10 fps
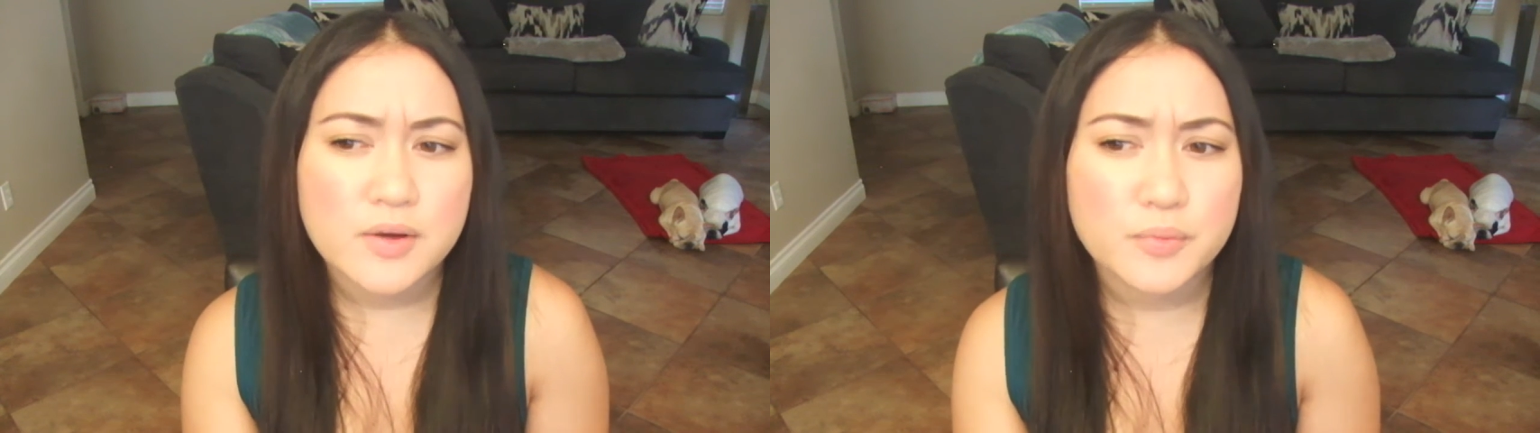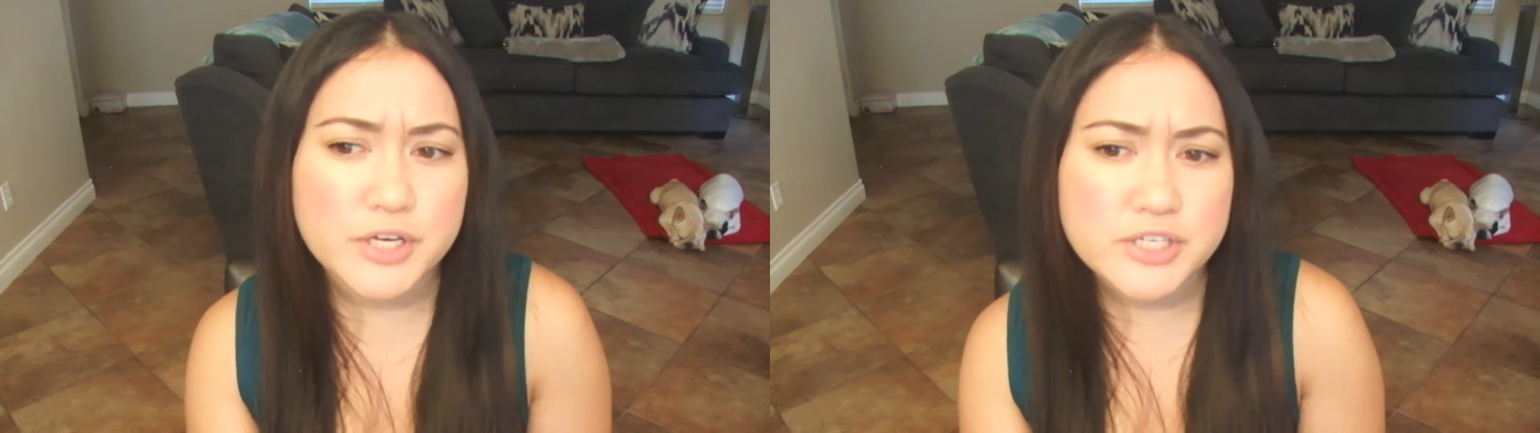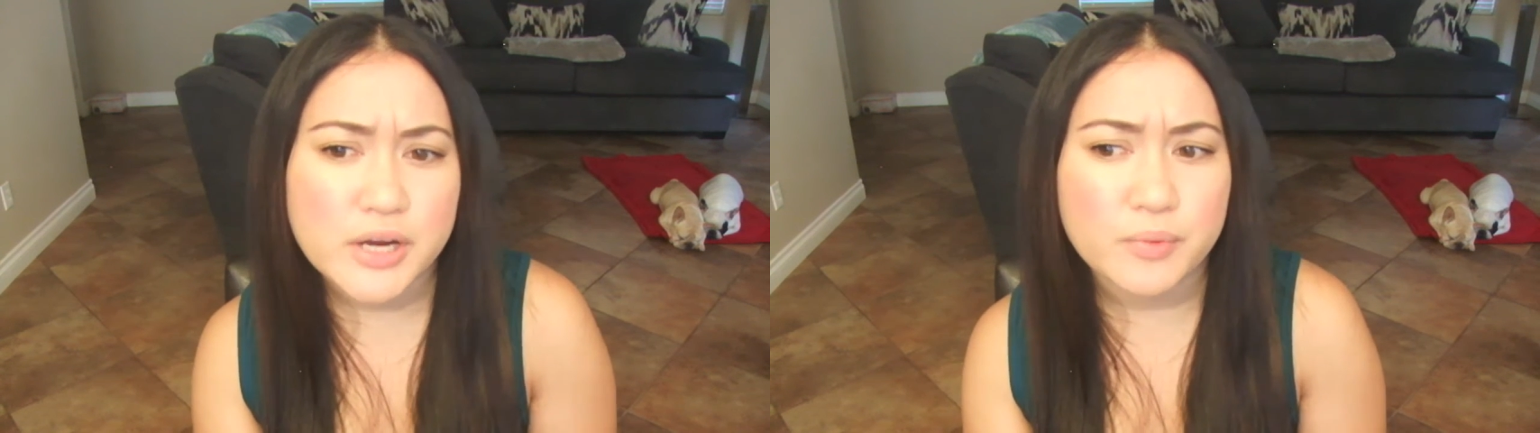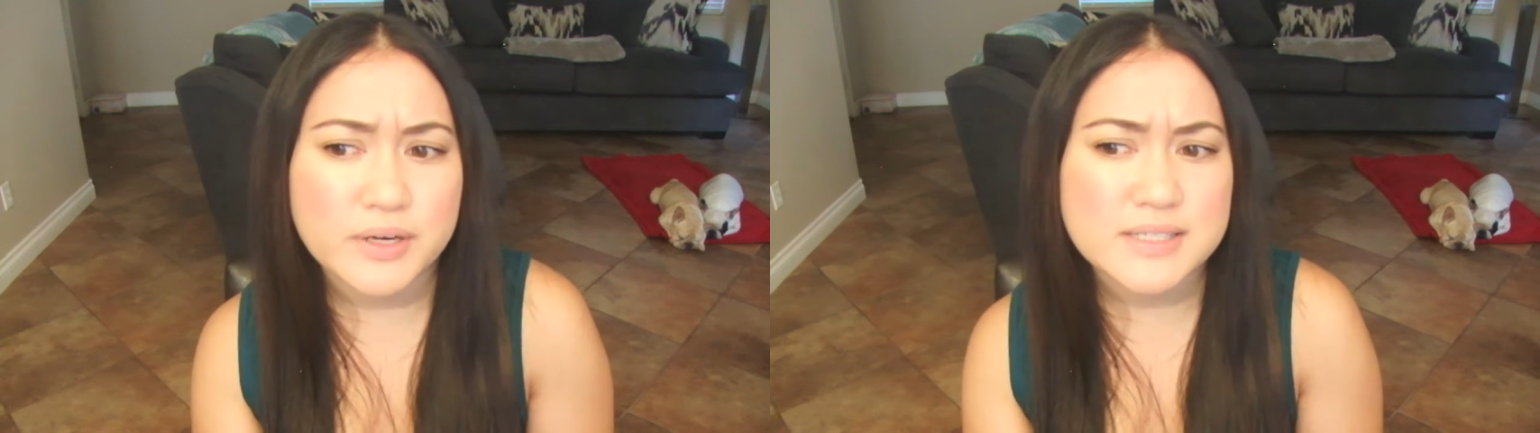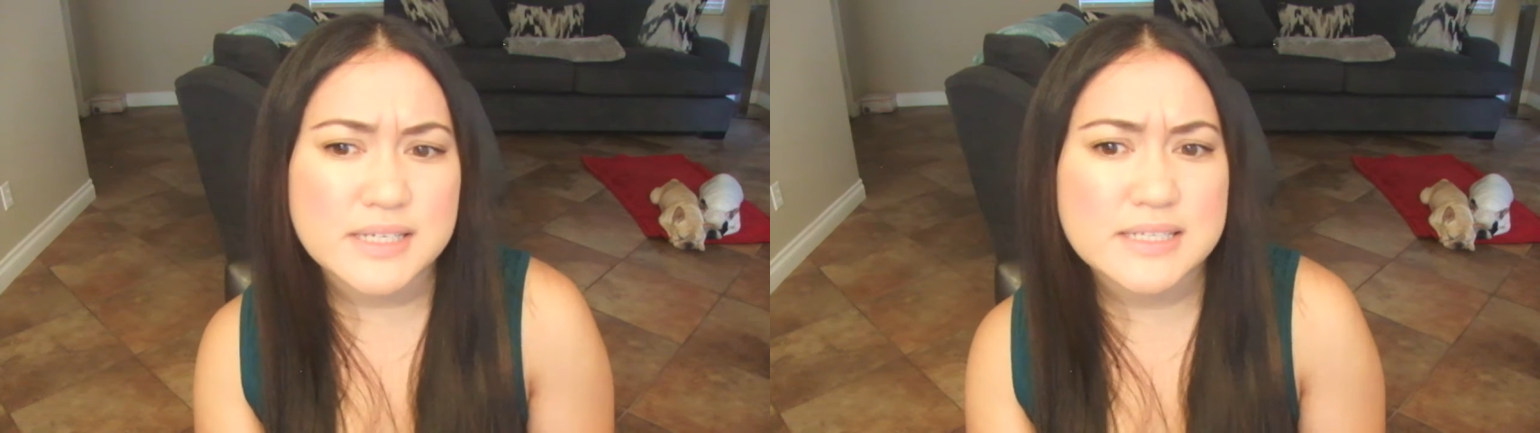which I want
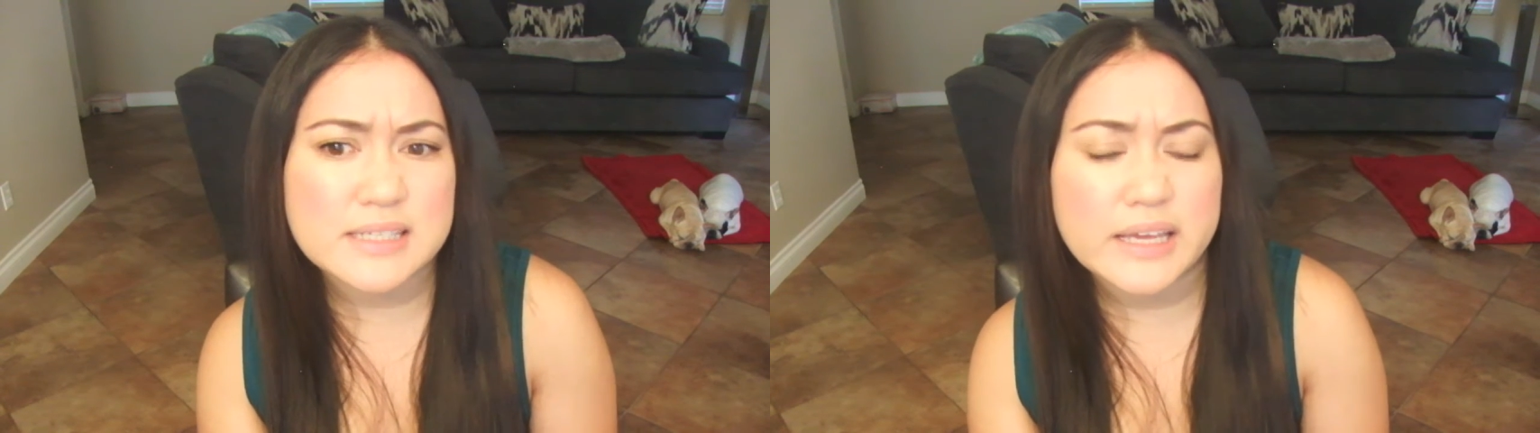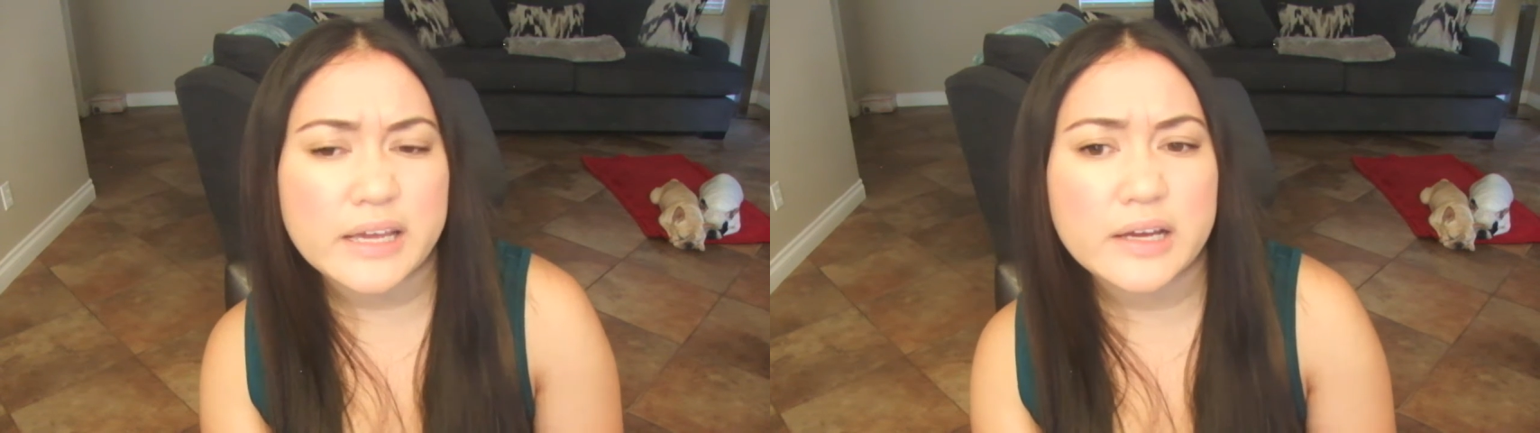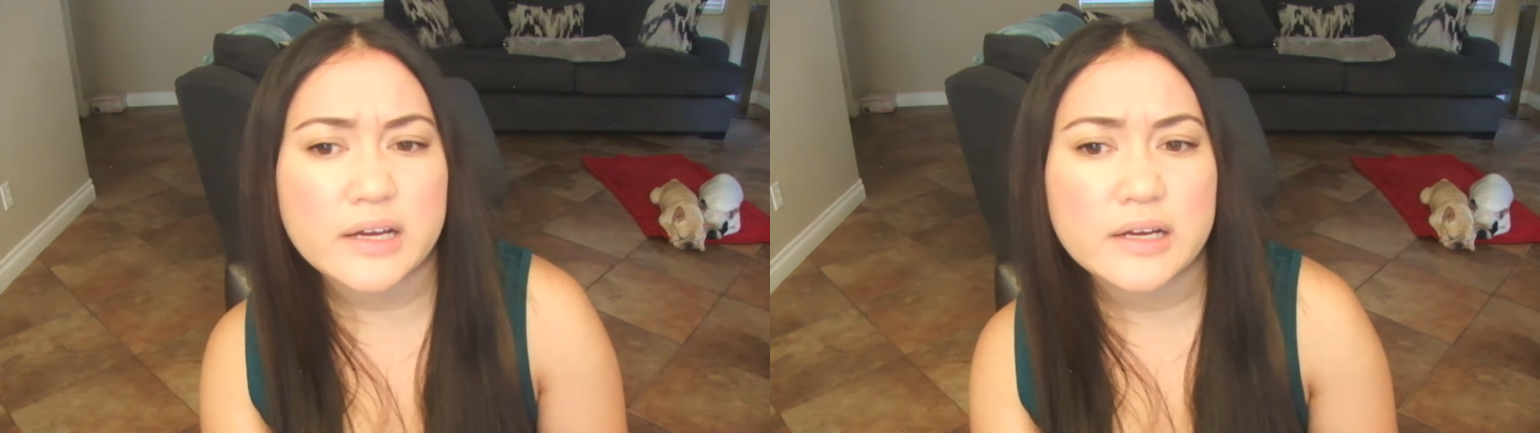to say is like